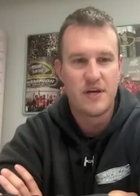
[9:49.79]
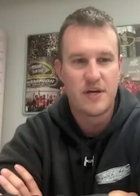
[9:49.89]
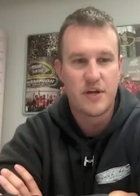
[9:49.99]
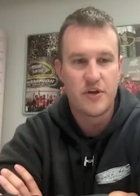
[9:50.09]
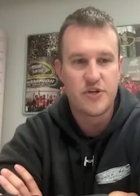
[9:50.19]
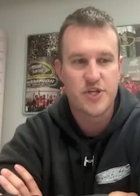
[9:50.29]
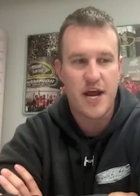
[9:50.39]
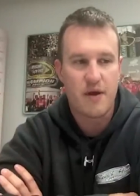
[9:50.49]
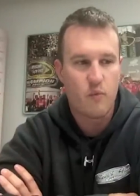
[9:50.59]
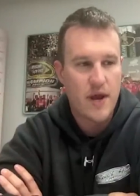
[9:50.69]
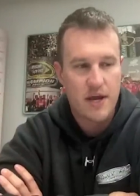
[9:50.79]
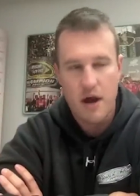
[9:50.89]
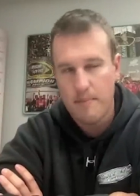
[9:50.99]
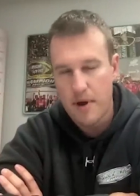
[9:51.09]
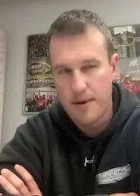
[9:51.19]
you know you just got to wake
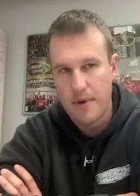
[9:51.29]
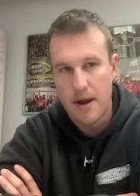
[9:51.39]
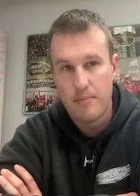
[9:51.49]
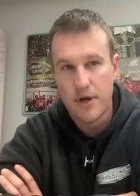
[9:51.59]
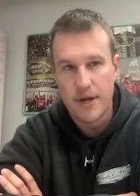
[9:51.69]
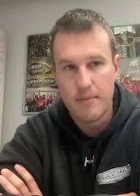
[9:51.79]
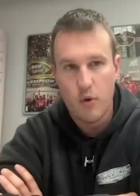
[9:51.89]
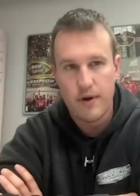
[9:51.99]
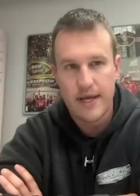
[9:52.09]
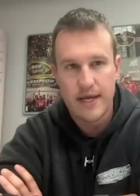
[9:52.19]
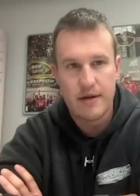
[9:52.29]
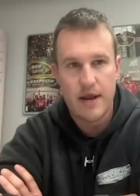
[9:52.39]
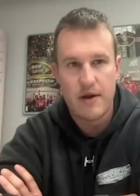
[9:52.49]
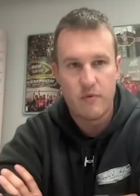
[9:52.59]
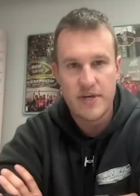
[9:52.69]
up on on monday morning and
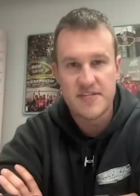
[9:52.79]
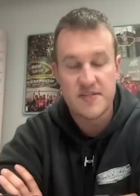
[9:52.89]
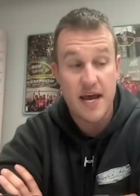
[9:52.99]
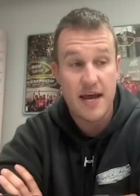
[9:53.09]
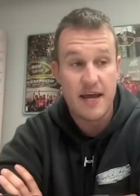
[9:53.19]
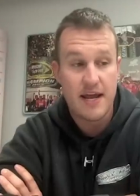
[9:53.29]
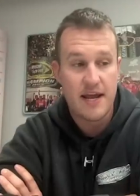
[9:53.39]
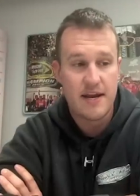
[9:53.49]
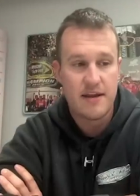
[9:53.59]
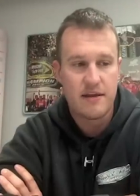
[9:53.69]
and reset and